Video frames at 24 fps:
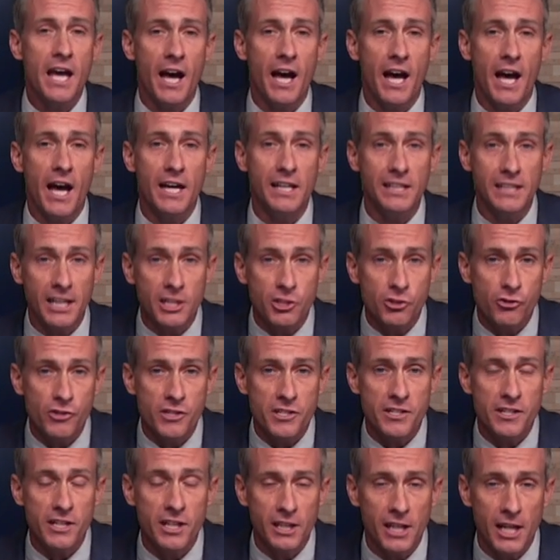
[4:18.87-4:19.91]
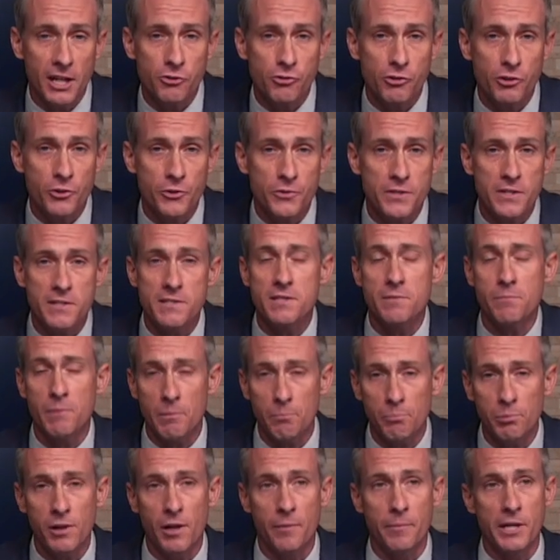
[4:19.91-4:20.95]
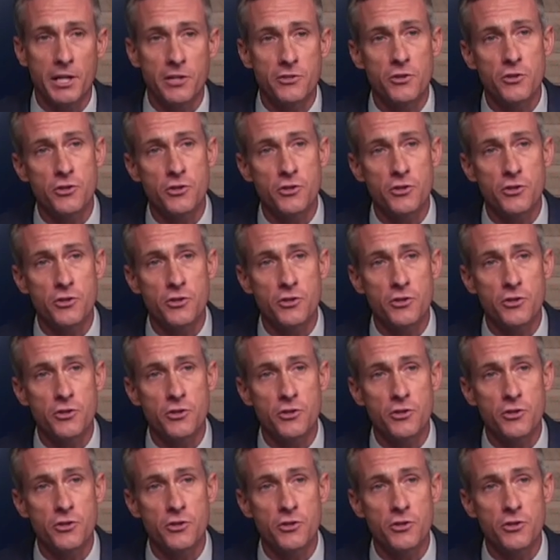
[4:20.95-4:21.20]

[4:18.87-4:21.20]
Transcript: uh, electric, electrical system, and plumbing.